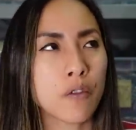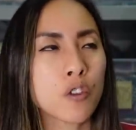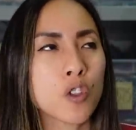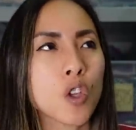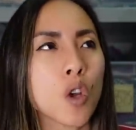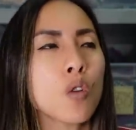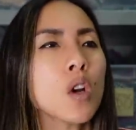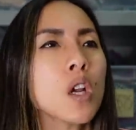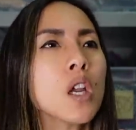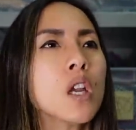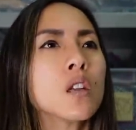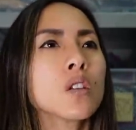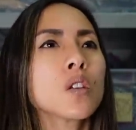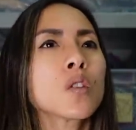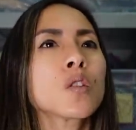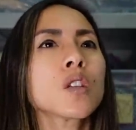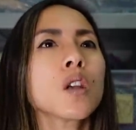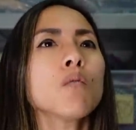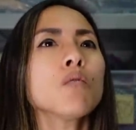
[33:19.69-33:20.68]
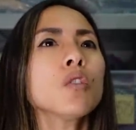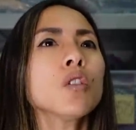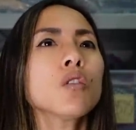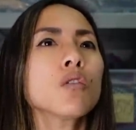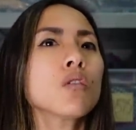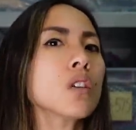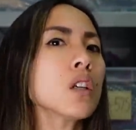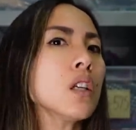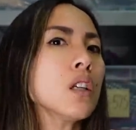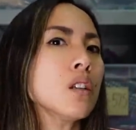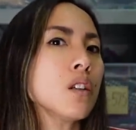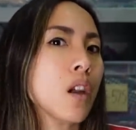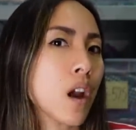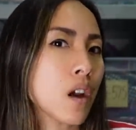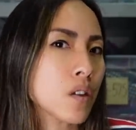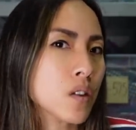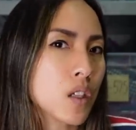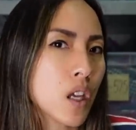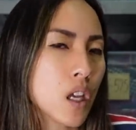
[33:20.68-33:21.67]
So to some degree,
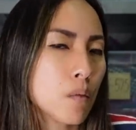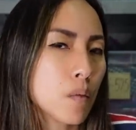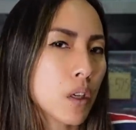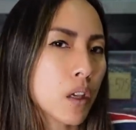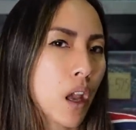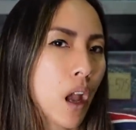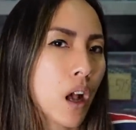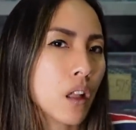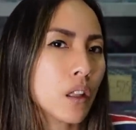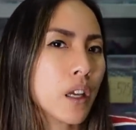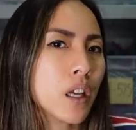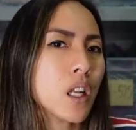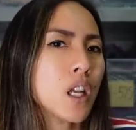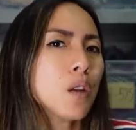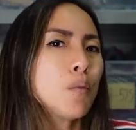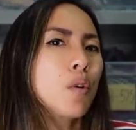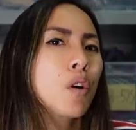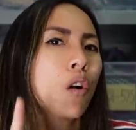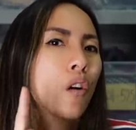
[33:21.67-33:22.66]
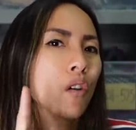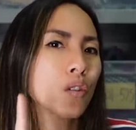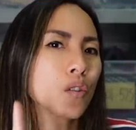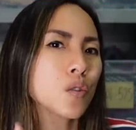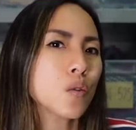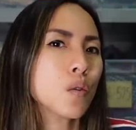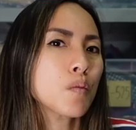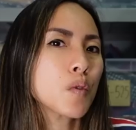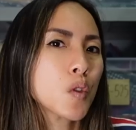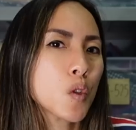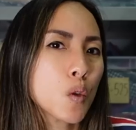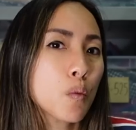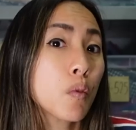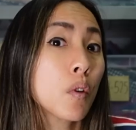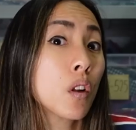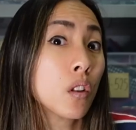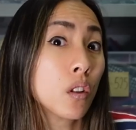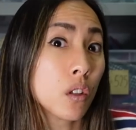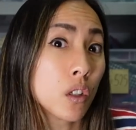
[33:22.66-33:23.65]
yes, I am a cat lady, but also I'm super
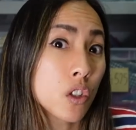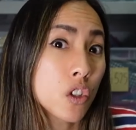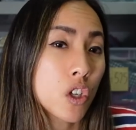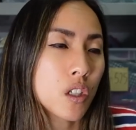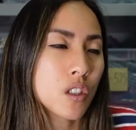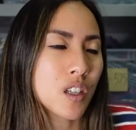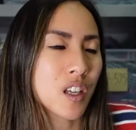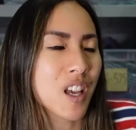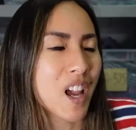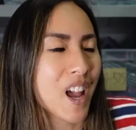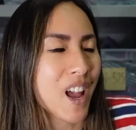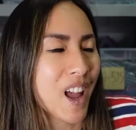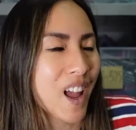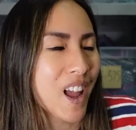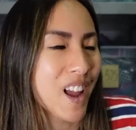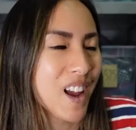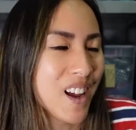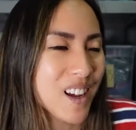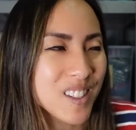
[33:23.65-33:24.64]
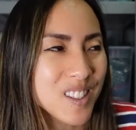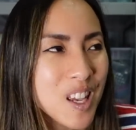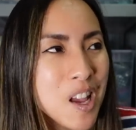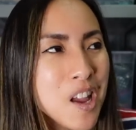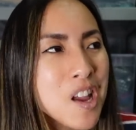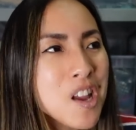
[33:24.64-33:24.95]
allergic to cats.